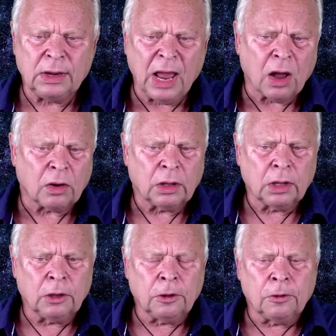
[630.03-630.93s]
Now,
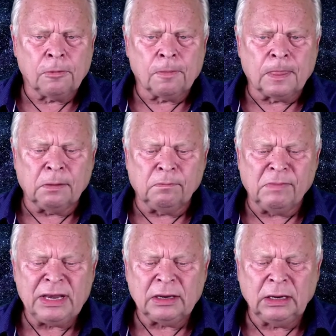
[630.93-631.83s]

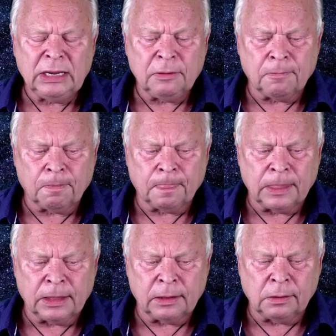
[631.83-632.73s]
medically,
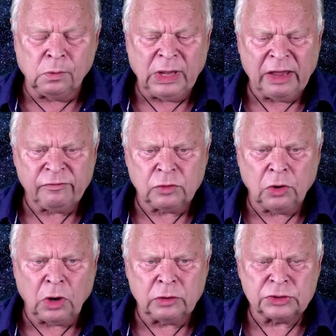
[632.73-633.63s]
we have to
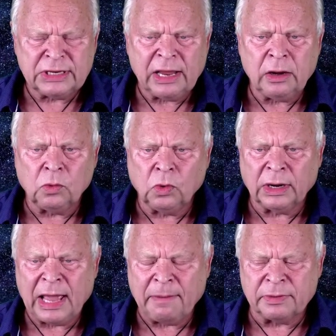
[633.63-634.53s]
understand
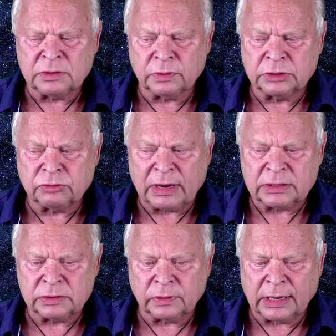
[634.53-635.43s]
what happens with
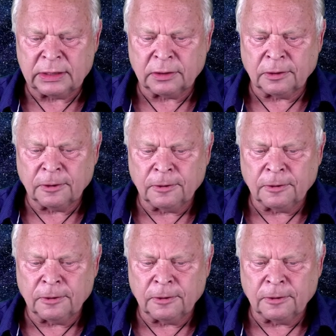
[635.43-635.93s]
stress, right?